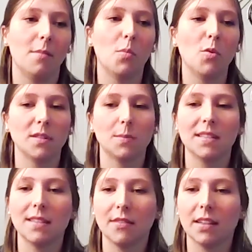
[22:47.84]
more
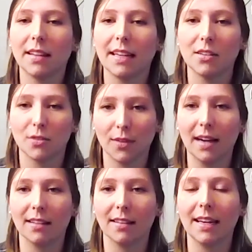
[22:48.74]
specifically and
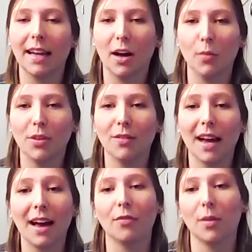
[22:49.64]
directly help you
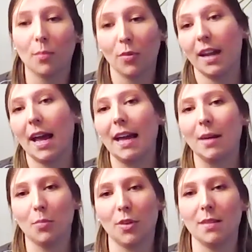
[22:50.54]
get from point a
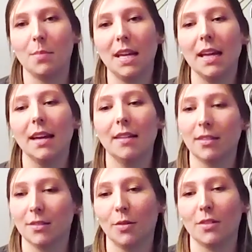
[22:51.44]
and point b
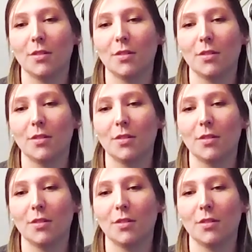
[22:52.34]
to,